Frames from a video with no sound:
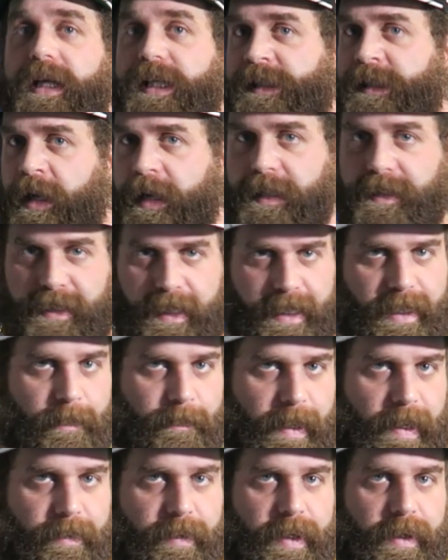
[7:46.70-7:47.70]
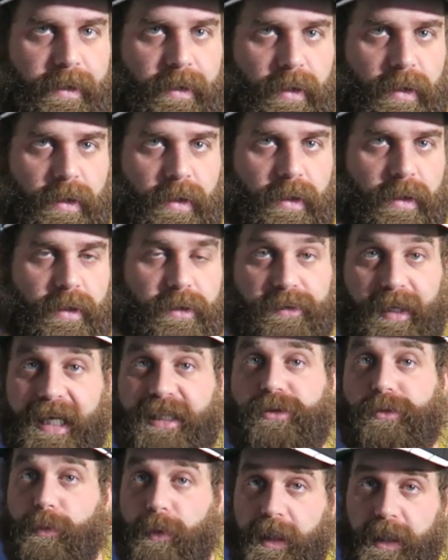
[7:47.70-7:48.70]
He's not a dick about it.
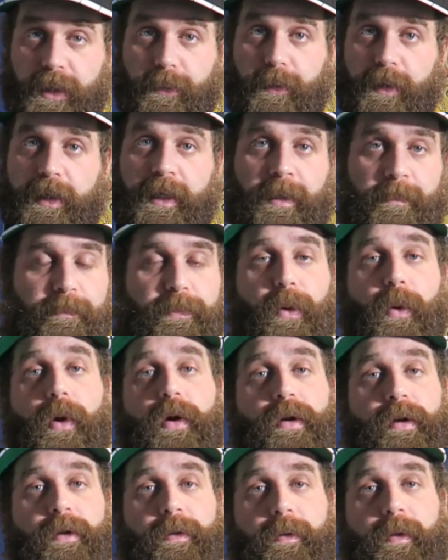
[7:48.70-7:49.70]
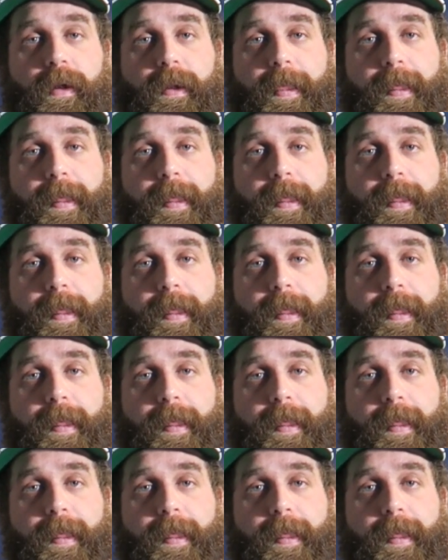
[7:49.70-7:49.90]
That's really, really important.